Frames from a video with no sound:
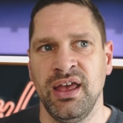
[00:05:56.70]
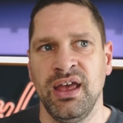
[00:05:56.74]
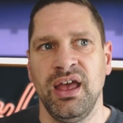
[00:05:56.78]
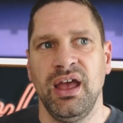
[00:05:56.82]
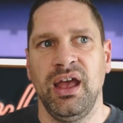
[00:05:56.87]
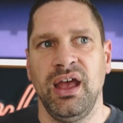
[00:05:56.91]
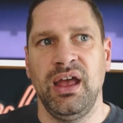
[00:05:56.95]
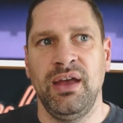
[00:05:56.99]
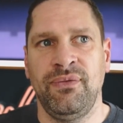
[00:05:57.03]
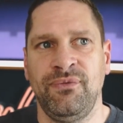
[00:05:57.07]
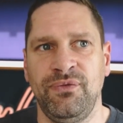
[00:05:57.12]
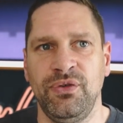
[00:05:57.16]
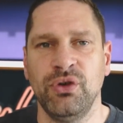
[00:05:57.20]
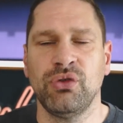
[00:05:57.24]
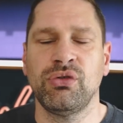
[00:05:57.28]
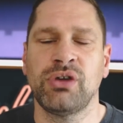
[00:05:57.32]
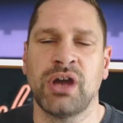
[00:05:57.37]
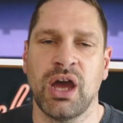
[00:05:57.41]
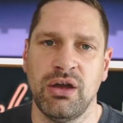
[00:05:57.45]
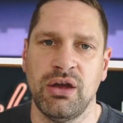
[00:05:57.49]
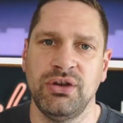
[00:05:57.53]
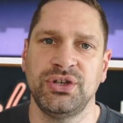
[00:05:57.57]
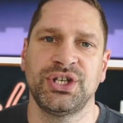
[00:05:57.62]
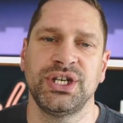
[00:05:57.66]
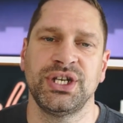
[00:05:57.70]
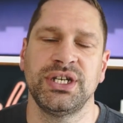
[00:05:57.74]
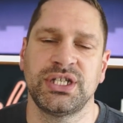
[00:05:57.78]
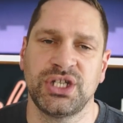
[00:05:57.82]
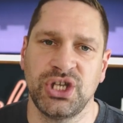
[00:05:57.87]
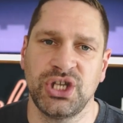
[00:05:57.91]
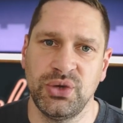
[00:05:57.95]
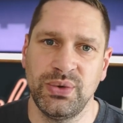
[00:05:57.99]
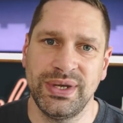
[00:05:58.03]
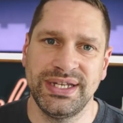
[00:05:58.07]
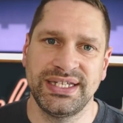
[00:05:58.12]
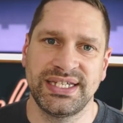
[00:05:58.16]
if you're coaching
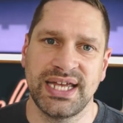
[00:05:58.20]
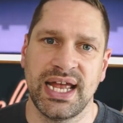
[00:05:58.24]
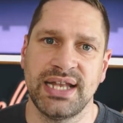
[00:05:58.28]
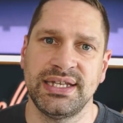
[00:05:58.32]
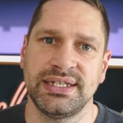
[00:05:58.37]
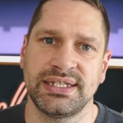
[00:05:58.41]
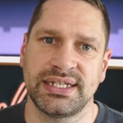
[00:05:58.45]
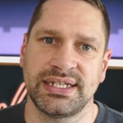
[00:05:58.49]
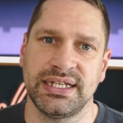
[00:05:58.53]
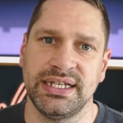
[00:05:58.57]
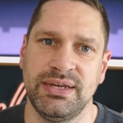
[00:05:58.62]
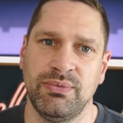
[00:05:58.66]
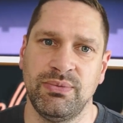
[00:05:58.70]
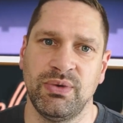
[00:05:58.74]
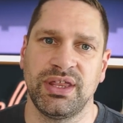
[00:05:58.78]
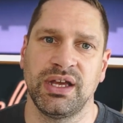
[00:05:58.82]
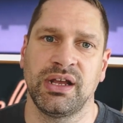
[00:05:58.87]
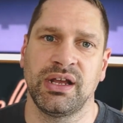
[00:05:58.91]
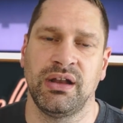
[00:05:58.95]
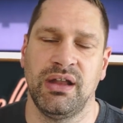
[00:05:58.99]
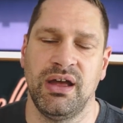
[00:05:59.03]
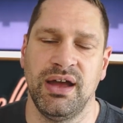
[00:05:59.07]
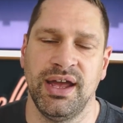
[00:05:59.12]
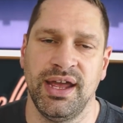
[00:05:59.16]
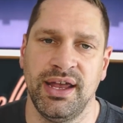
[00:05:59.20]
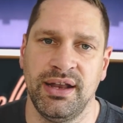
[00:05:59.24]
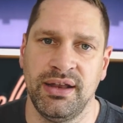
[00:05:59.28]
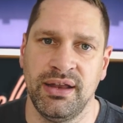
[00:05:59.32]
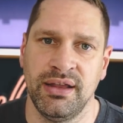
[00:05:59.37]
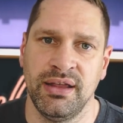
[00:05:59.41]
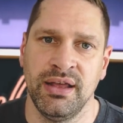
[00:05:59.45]
too intensely with a client,